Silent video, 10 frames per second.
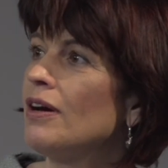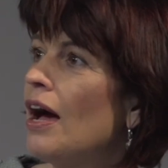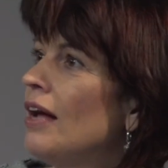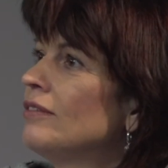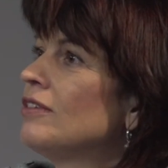
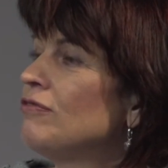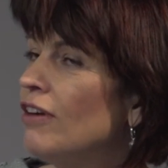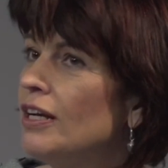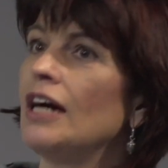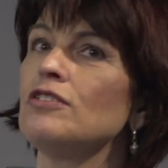can the
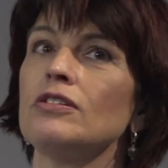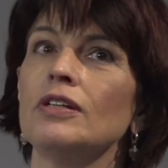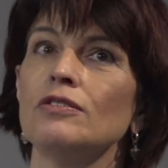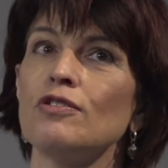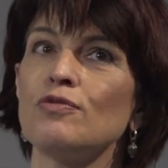financial
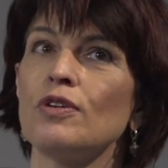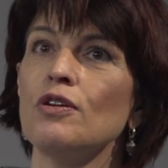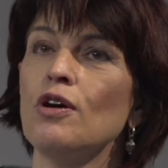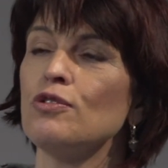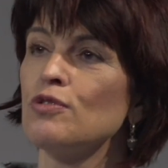
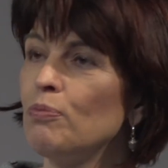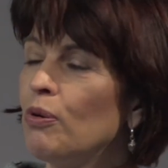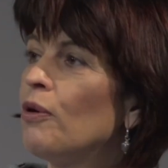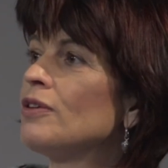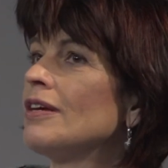industry
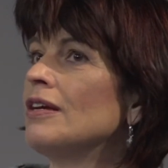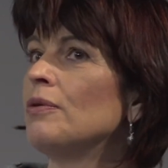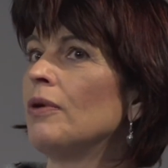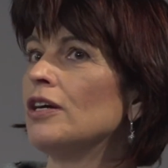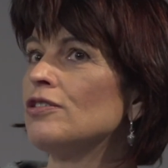support
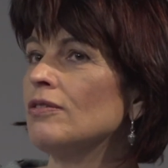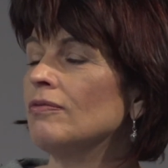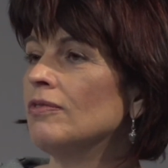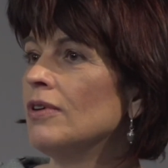innovation?